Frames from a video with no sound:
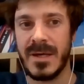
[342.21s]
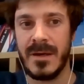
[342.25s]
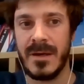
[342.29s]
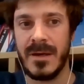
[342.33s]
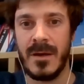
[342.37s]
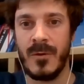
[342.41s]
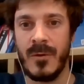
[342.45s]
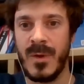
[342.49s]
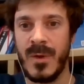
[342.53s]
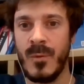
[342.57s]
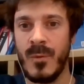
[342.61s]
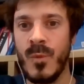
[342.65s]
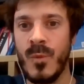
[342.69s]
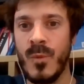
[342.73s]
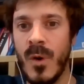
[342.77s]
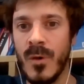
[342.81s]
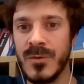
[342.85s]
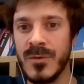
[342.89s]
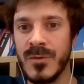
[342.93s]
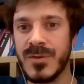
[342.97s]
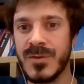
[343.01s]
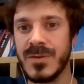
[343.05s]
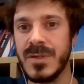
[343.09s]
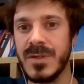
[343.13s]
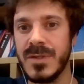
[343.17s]
We won't
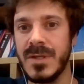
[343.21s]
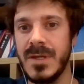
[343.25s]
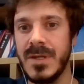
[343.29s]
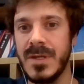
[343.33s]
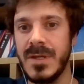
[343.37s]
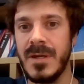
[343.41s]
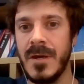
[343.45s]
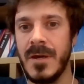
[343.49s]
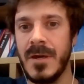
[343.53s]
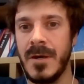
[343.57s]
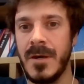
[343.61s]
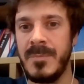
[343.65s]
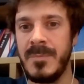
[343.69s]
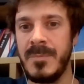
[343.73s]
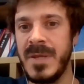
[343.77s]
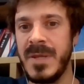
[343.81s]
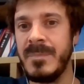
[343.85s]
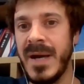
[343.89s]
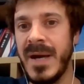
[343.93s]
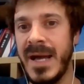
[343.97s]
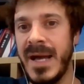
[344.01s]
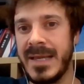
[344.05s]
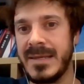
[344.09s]
be back